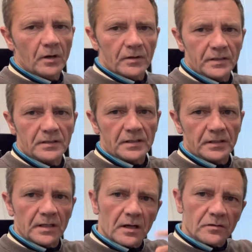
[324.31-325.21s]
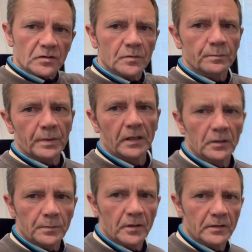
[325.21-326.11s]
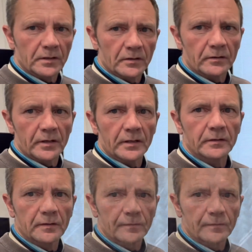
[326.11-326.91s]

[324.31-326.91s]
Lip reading: by these decals, just picking up on the other end.